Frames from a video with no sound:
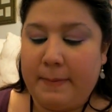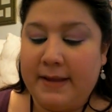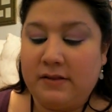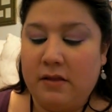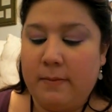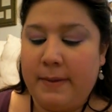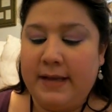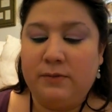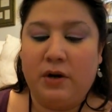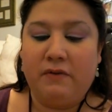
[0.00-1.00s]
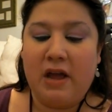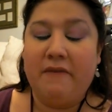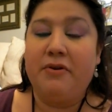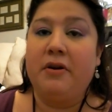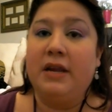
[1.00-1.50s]
Based on the base, whatever you
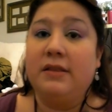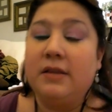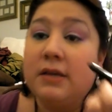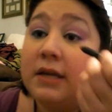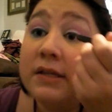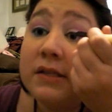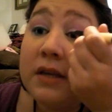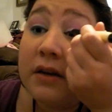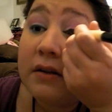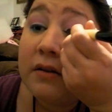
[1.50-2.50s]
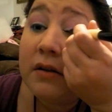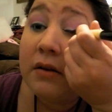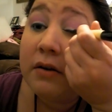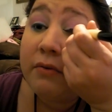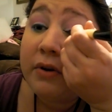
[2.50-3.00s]
have underneath it, it's going to
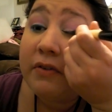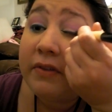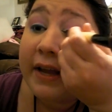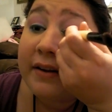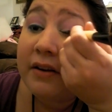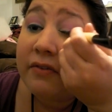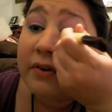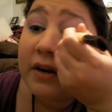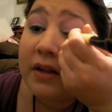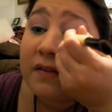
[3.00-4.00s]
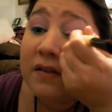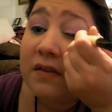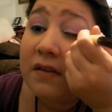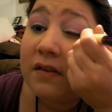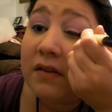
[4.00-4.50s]
reflect different. And since
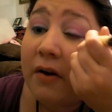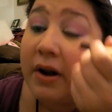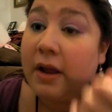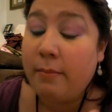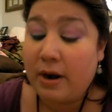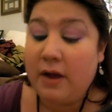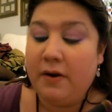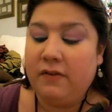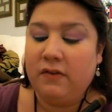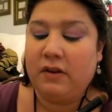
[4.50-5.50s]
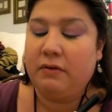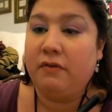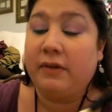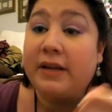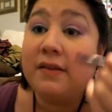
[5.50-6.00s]
this is already a brown, it's just going to
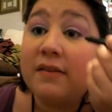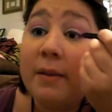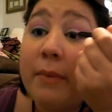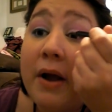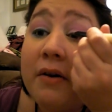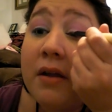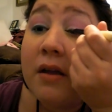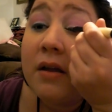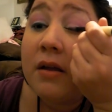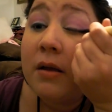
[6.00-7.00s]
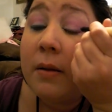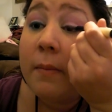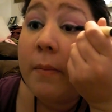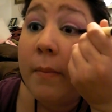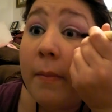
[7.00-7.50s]
reflect the same brown.
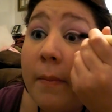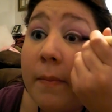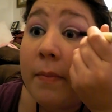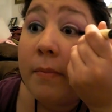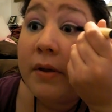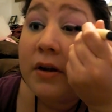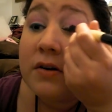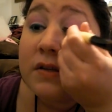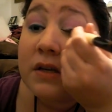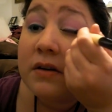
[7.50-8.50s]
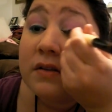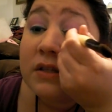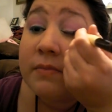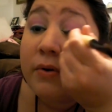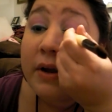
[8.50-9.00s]
But you're just going to
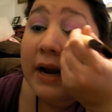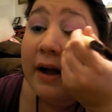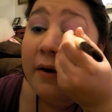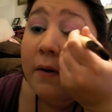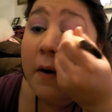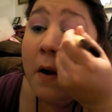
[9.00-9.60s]
smoke it out.